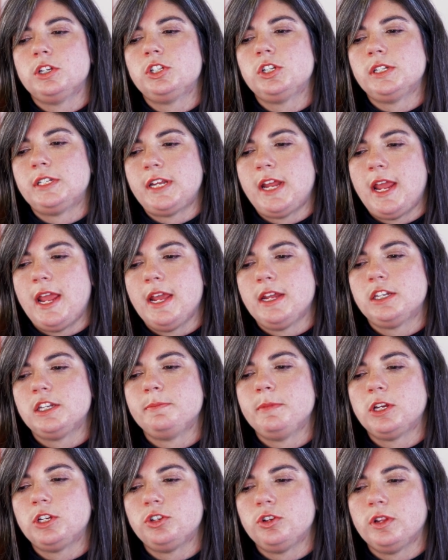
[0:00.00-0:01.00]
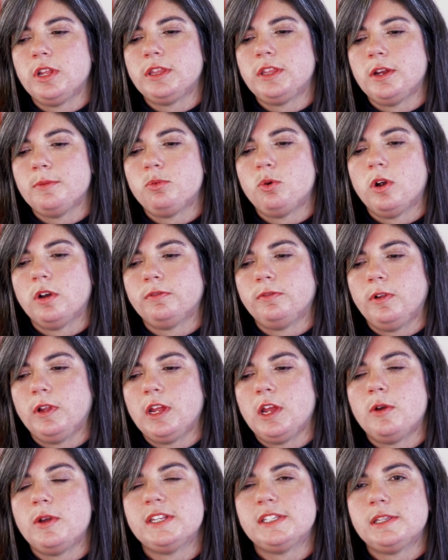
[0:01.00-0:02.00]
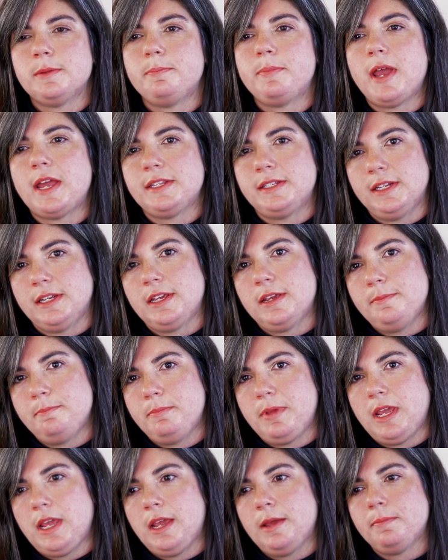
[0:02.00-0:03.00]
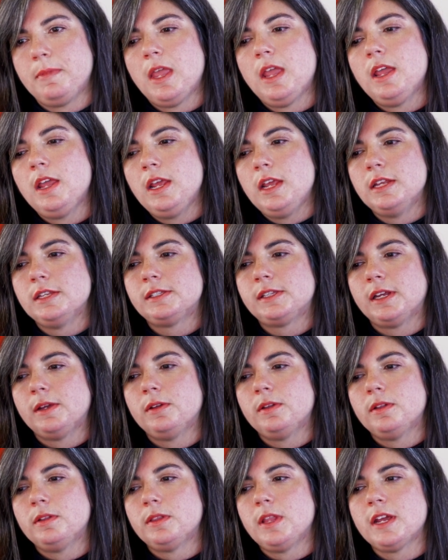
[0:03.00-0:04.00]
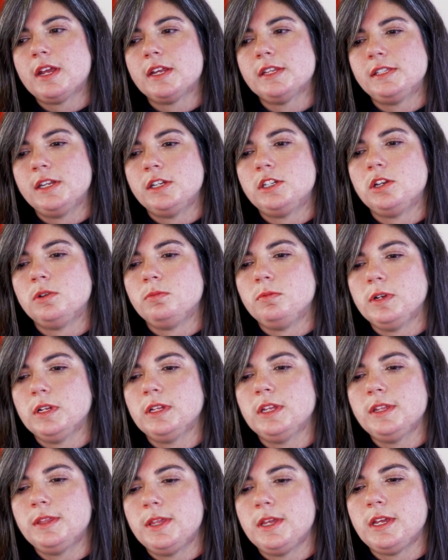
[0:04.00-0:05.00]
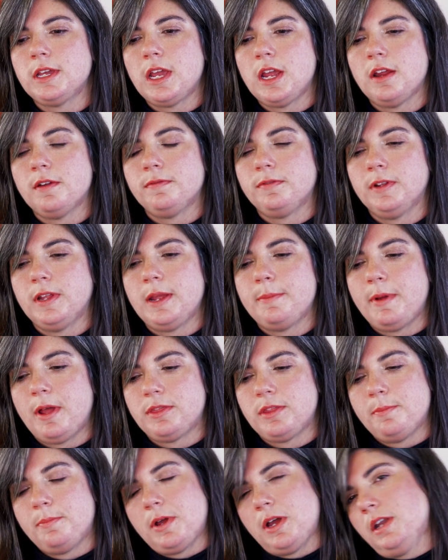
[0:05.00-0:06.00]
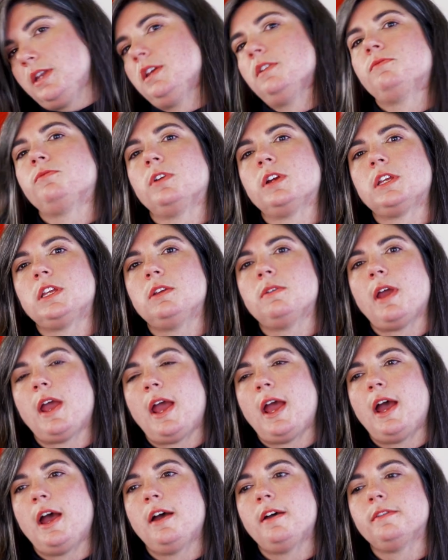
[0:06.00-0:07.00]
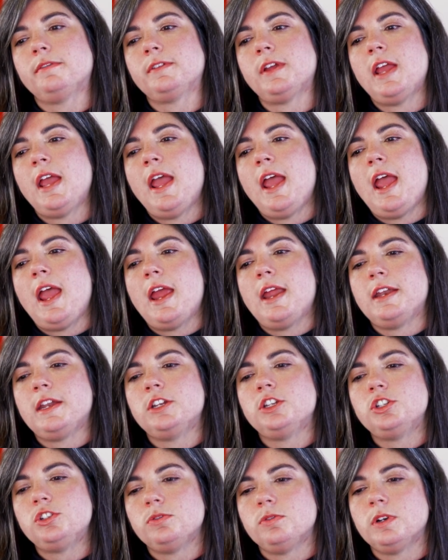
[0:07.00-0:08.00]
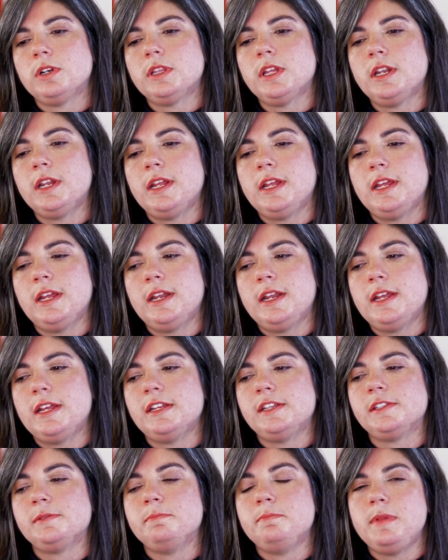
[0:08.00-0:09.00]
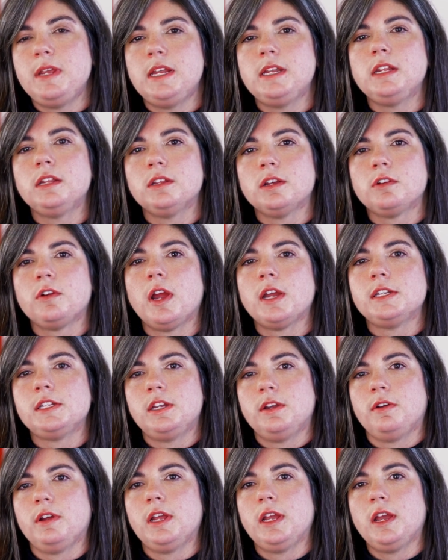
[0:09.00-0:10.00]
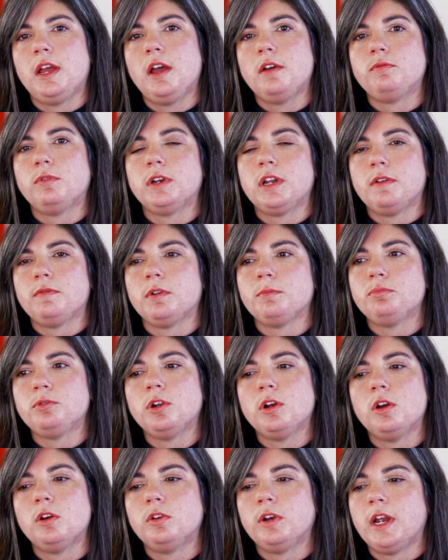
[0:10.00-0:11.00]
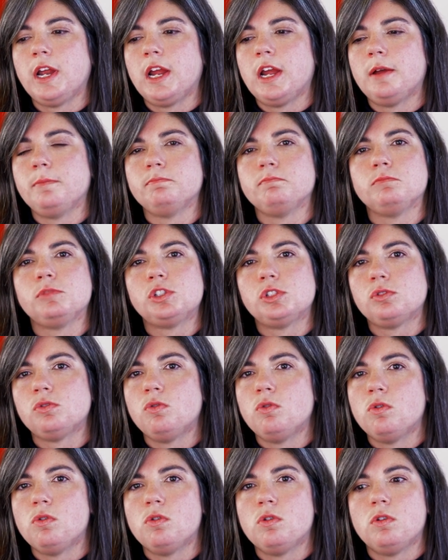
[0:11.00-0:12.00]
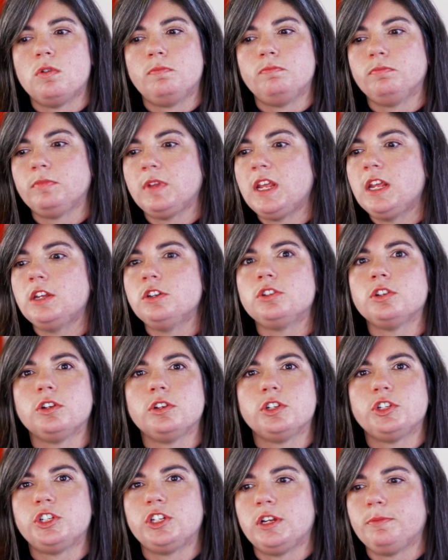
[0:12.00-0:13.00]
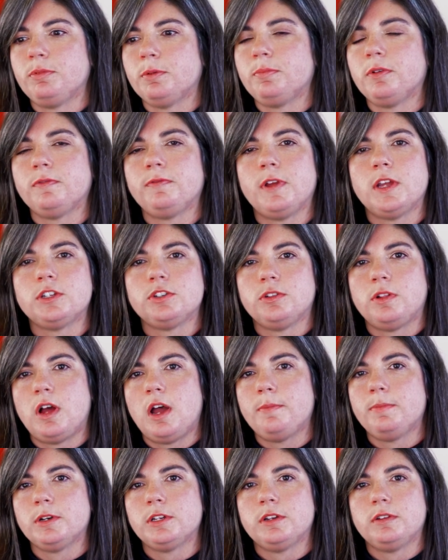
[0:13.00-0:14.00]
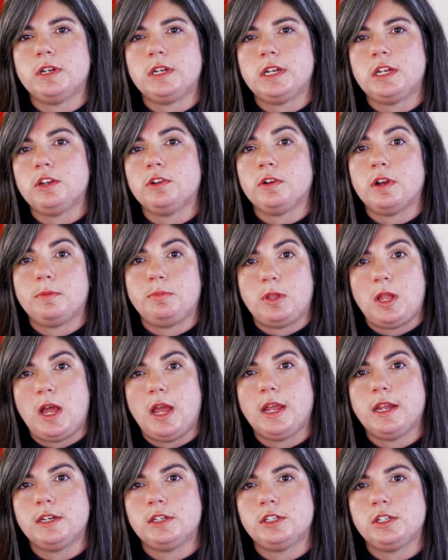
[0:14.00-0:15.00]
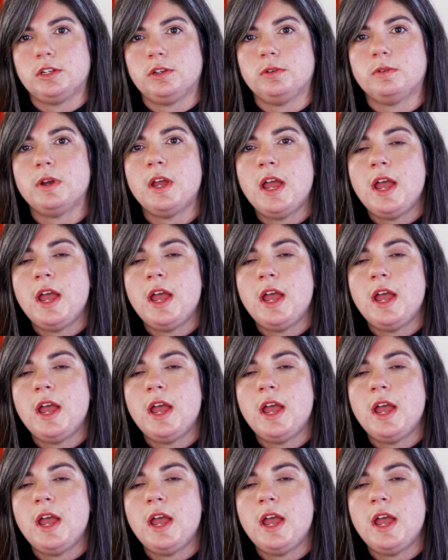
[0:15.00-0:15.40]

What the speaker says: should take to make sure that their portfolio is the best it can be is, like I said, to really think carefully about the body of work you have and ensure that it is meeting the criteria of whatever program, school, internship, or professional opportunity you're applying to.